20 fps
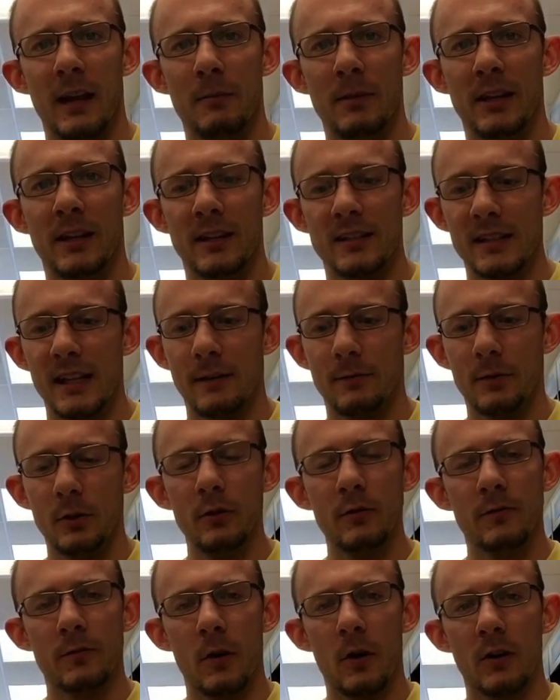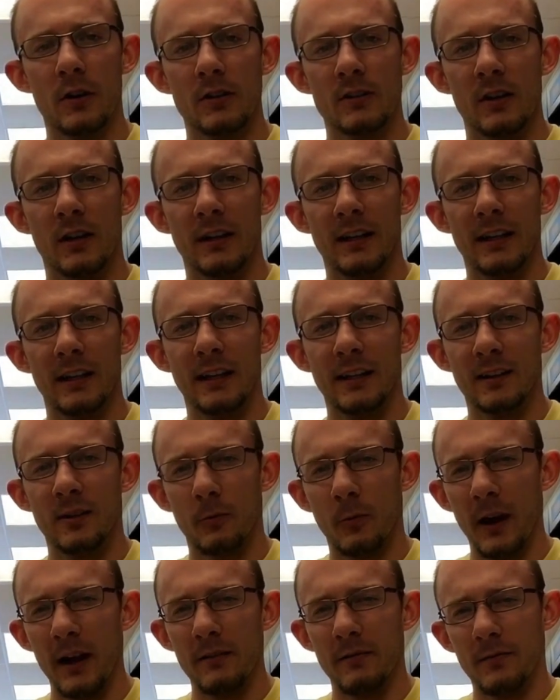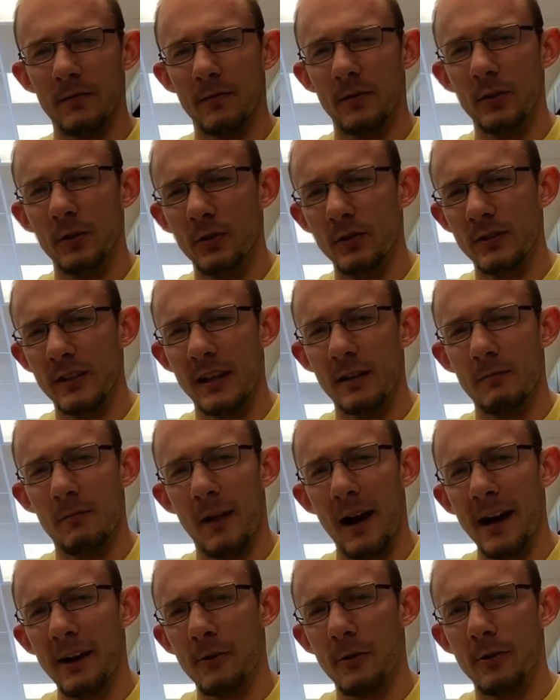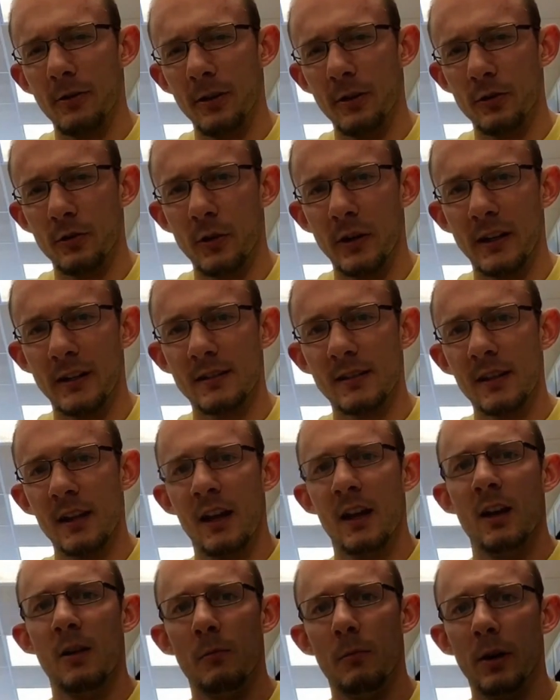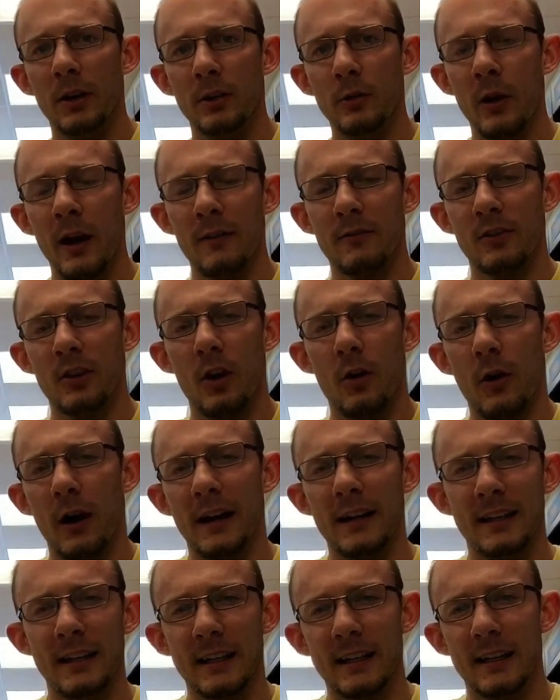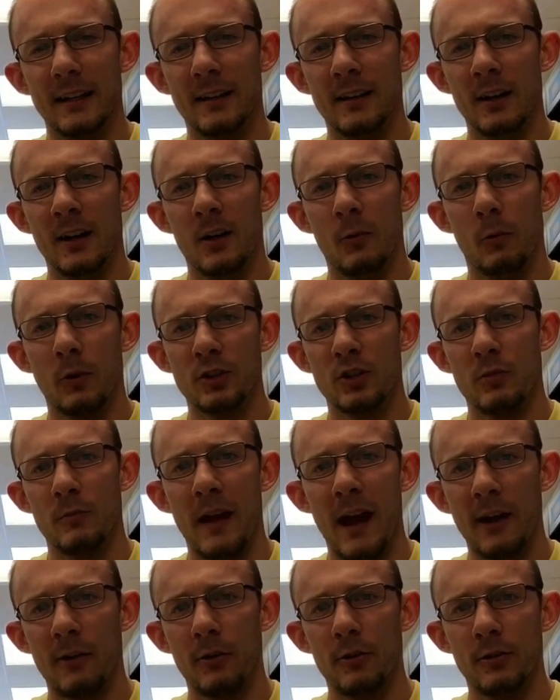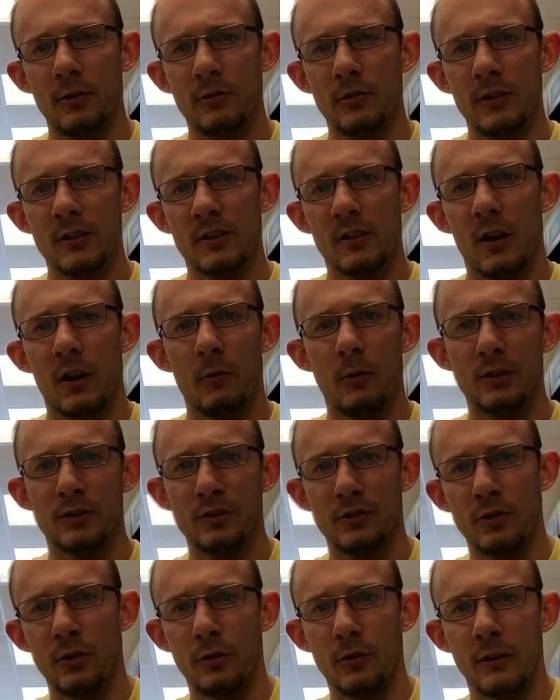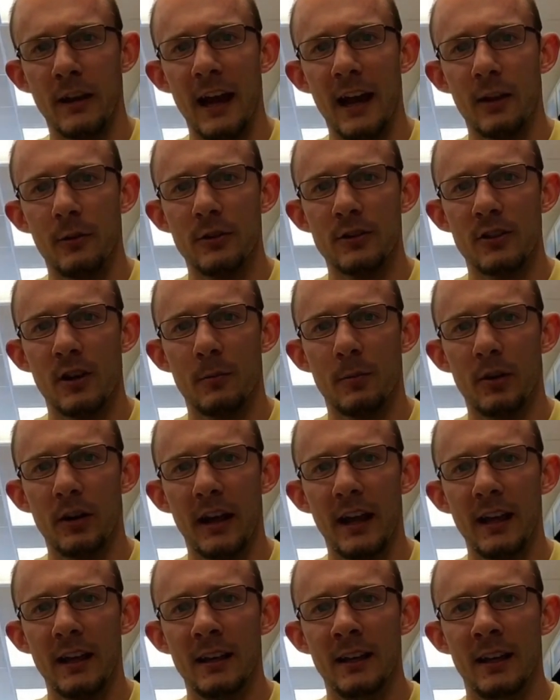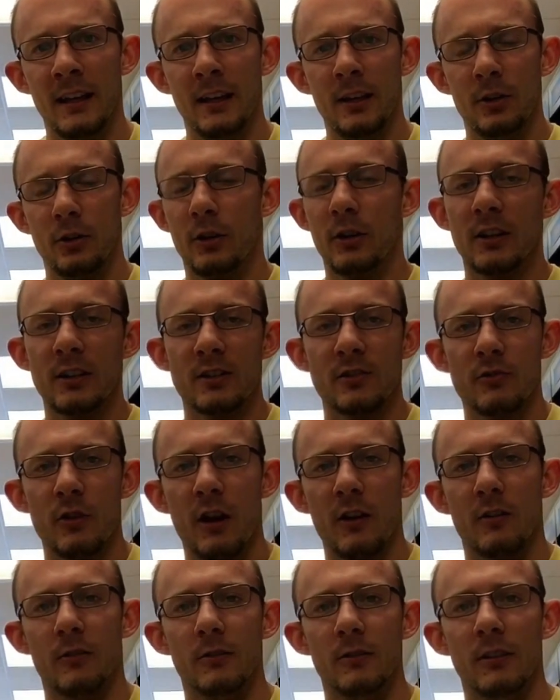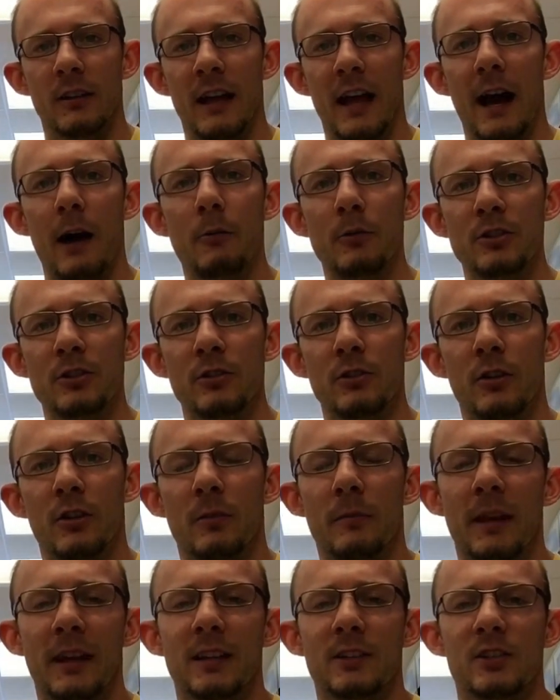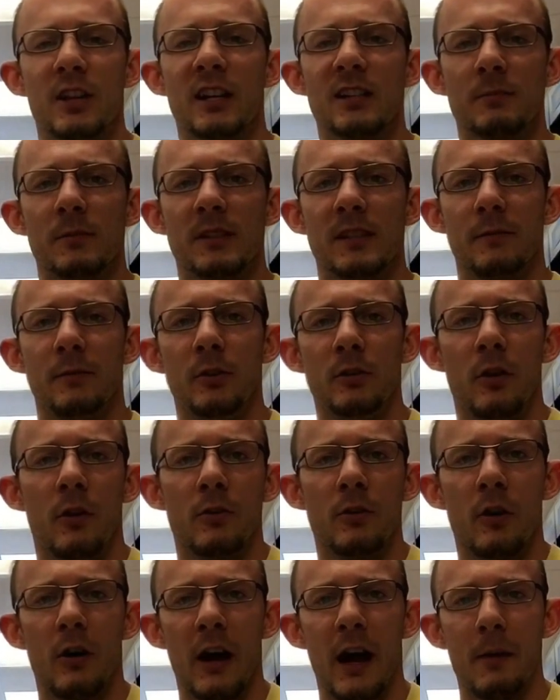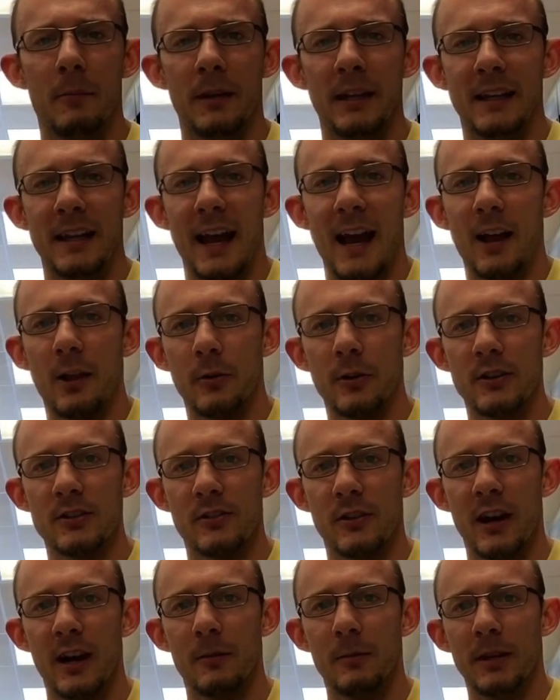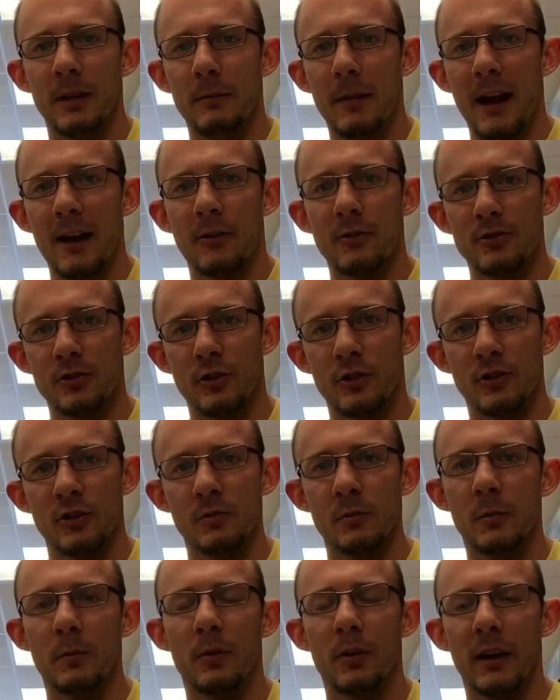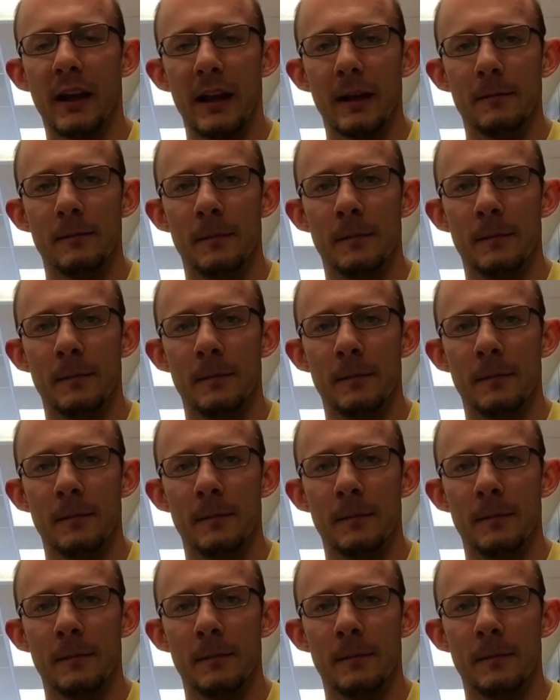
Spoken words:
Because if you focus on getting the right foods and micronutrients, but you have no idea what your macronutrients are and what your total calories are per day, you're gonna struggle. How would you know to make adjustments if you don't know how many calories or how many macros you're consuming per day?